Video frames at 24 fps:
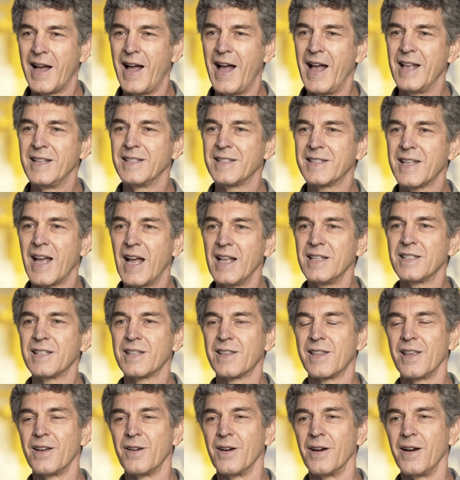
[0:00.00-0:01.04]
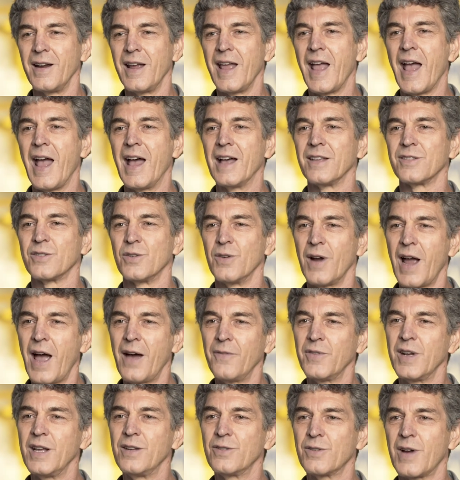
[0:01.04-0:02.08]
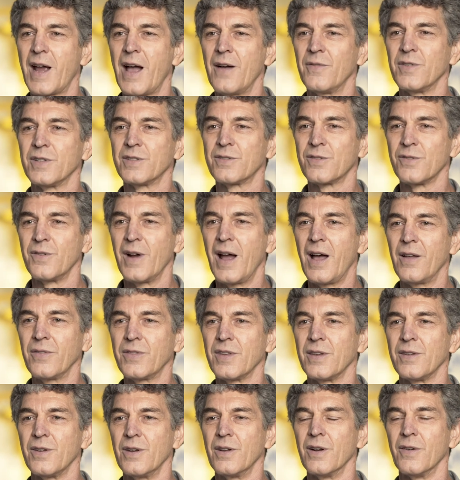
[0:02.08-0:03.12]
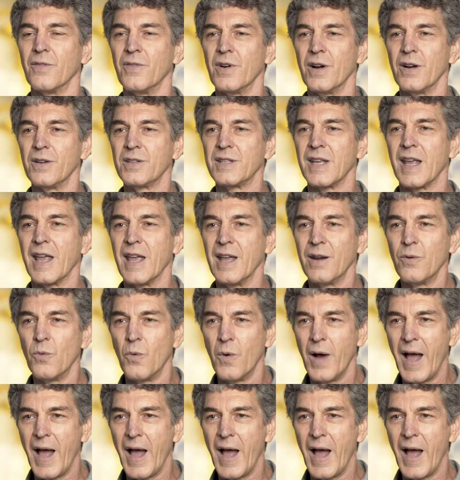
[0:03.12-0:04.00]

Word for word: to Einstein's theory, as gravity travels throughout the universe in